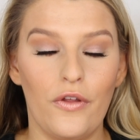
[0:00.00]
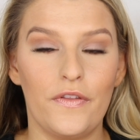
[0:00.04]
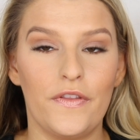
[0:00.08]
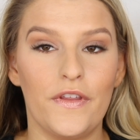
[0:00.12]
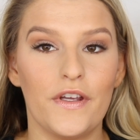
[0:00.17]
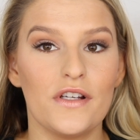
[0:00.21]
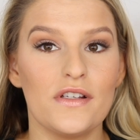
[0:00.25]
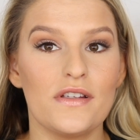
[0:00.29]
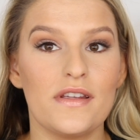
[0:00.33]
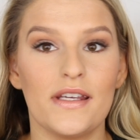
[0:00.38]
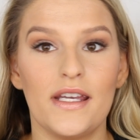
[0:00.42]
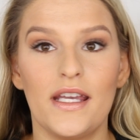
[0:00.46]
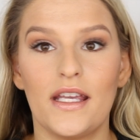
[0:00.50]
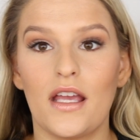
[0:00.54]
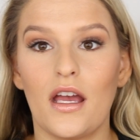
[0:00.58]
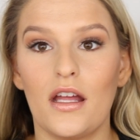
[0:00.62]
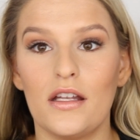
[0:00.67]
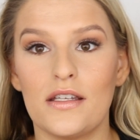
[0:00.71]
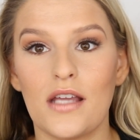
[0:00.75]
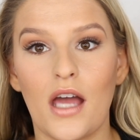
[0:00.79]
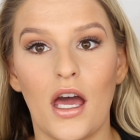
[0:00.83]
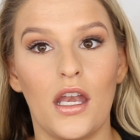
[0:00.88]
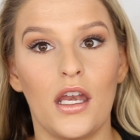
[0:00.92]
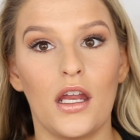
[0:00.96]
that there's like
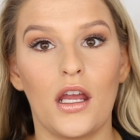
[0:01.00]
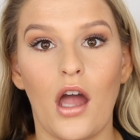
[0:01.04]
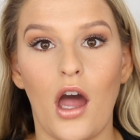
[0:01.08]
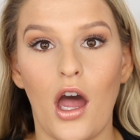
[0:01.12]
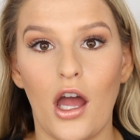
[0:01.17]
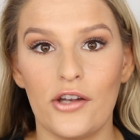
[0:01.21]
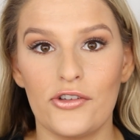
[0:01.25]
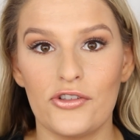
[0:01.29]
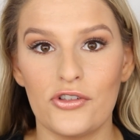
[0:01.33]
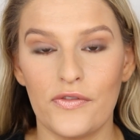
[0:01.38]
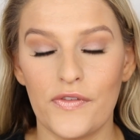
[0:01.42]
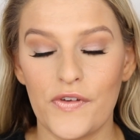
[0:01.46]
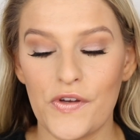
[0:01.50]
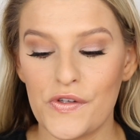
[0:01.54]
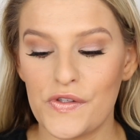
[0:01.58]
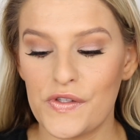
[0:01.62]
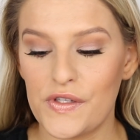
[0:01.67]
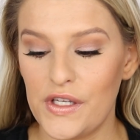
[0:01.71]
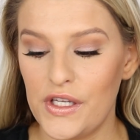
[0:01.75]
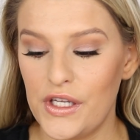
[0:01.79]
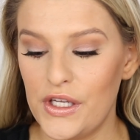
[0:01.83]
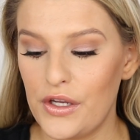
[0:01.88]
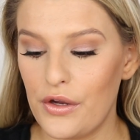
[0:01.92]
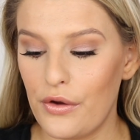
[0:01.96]
a ton of
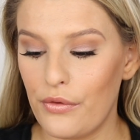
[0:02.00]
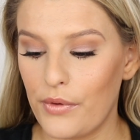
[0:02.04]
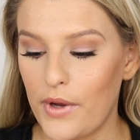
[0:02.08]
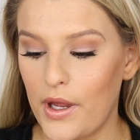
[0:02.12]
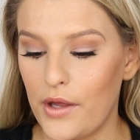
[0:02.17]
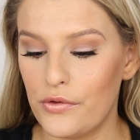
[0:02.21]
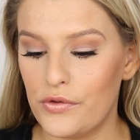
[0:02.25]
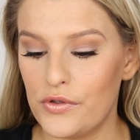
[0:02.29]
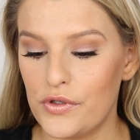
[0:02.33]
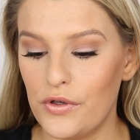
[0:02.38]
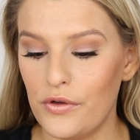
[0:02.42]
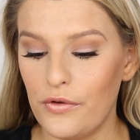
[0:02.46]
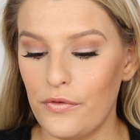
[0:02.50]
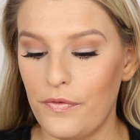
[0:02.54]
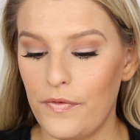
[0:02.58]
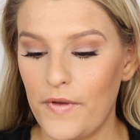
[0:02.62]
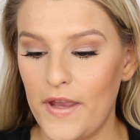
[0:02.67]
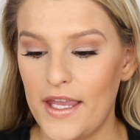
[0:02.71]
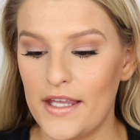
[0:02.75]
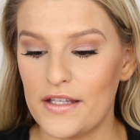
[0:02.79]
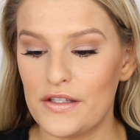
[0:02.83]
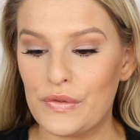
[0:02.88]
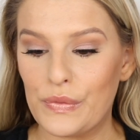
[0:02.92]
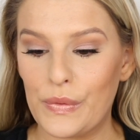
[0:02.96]
controversy around Too
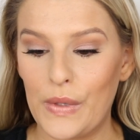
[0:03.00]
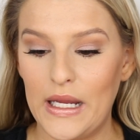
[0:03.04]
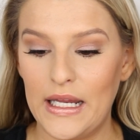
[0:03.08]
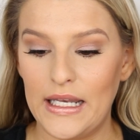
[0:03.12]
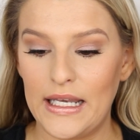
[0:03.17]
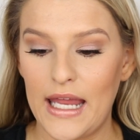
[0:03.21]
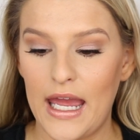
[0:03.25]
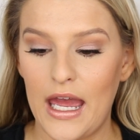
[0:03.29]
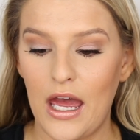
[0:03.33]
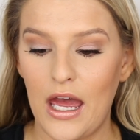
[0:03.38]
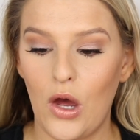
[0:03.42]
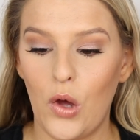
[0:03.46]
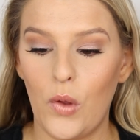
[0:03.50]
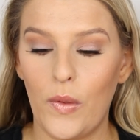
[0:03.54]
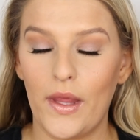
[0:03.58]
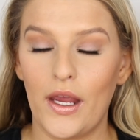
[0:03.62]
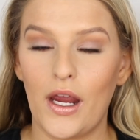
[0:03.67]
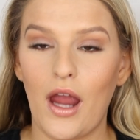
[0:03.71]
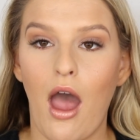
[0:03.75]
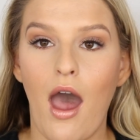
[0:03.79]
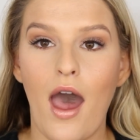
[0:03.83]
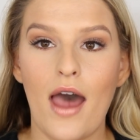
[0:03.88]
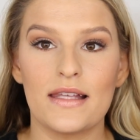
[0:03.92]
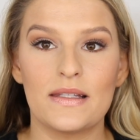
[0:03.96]
Faced right now and there
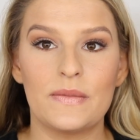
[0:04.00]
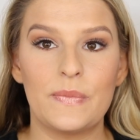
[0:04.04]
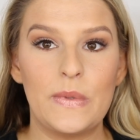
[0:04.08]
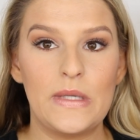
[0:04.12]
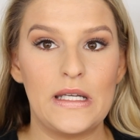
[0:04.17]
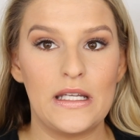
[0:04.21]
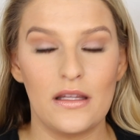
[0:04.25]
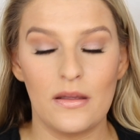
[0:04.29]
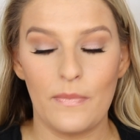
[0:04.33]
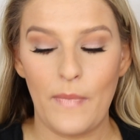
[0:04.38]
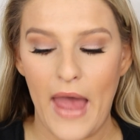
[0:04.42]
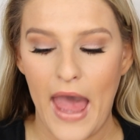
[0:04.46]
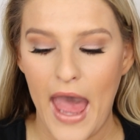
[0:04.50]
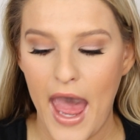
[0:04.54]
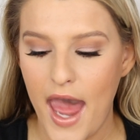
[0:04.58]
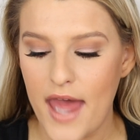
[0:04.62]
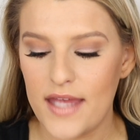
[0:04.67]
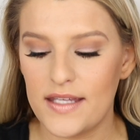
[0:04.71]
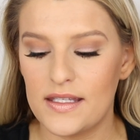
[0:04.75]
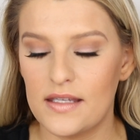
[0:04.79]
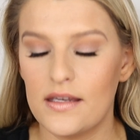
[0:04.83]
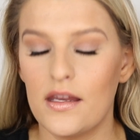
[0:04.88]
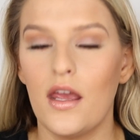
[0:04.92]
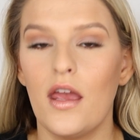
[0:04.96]
has been in the
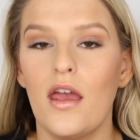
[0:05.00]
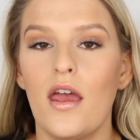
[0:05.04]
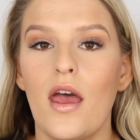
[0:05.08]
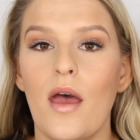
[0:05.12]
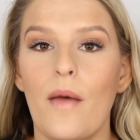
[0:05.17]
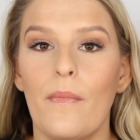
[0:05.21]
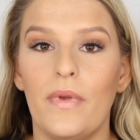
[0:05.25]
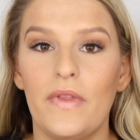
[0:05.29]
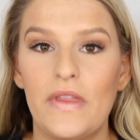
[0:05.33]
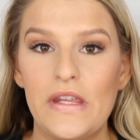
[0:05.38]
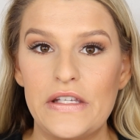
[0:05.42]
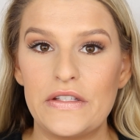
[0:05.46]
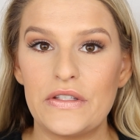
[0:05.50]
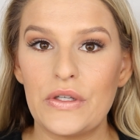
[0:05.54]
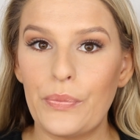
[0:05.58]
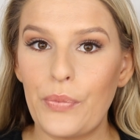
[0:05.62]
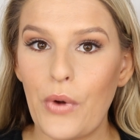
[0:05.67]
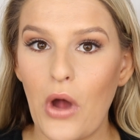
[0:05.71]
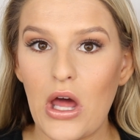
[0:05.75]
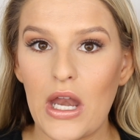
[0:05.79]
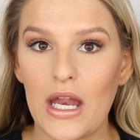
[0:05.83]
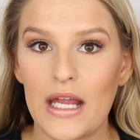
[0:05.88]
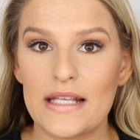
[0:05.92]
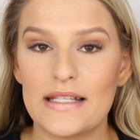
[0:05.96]
past, but these are
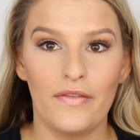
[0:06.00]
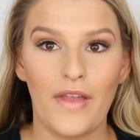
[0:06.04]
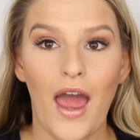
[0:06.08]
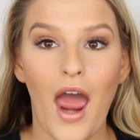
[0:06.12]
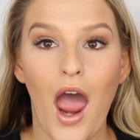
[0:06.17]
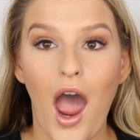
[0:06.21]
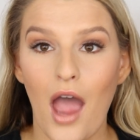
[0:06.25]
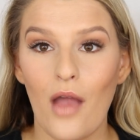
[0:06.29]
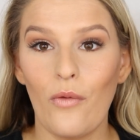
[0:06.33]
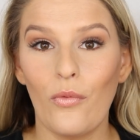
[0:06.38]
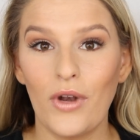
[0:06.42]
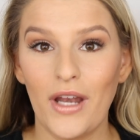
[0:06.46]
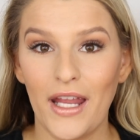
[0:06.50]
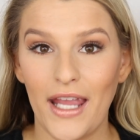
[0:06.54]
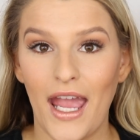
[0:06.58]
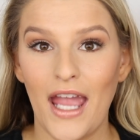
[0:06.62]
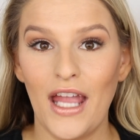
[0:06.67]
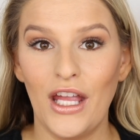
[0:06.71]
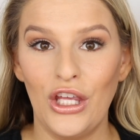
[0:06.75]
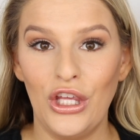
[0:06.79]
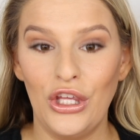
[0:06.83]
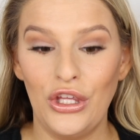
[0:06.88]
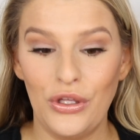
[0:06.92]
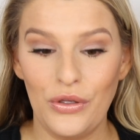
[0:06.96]
products that I wanna
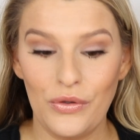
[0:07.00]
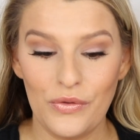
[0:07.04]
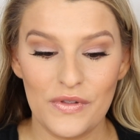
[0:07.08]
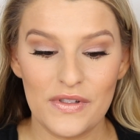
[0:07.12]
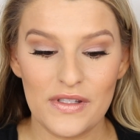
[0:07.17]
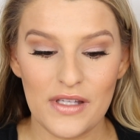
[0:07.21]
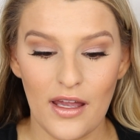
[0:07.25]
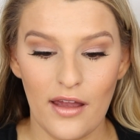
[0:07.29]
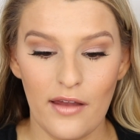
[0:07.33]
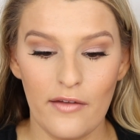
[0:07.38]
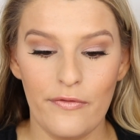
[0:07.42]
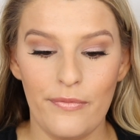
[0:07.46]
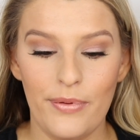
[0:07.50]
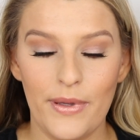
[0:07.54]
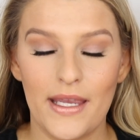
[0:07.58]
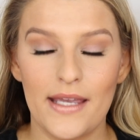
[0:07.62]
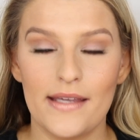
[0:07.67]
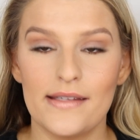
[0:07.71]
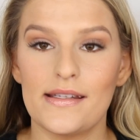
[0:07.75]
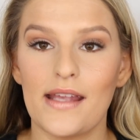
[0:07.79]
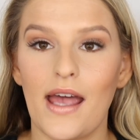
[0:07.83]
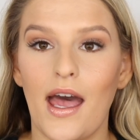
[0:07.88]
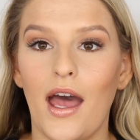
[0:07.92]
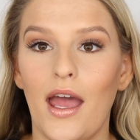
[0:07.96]
get use of
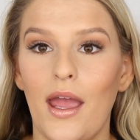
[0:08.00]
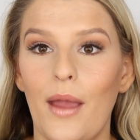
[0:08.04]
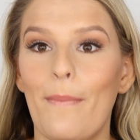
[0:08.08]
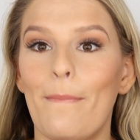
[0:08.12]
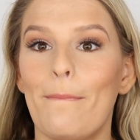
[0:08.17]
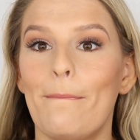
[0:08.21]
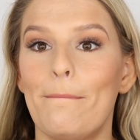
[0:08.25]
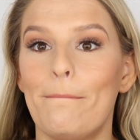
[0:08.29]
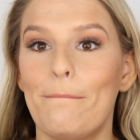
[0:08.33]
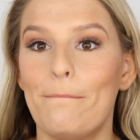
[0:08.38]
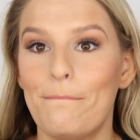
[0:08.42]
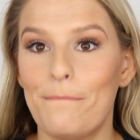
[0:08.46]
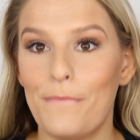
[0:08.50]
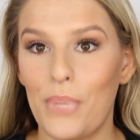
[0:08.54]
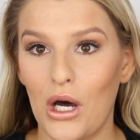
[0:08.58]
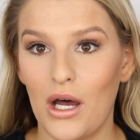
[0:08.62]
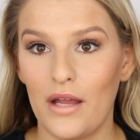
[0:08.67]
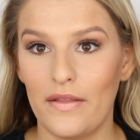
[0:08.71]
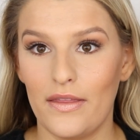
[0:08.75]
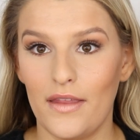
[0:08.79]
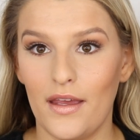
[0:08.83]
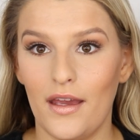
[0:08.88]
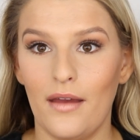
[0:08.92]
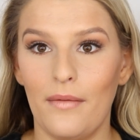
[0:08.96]
because I
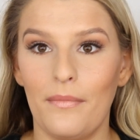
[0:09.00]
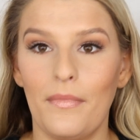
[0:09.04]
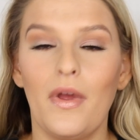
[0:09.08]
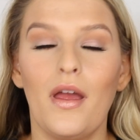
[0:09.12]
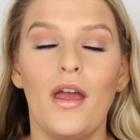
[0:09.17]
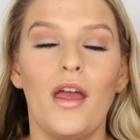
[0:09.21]
bought them.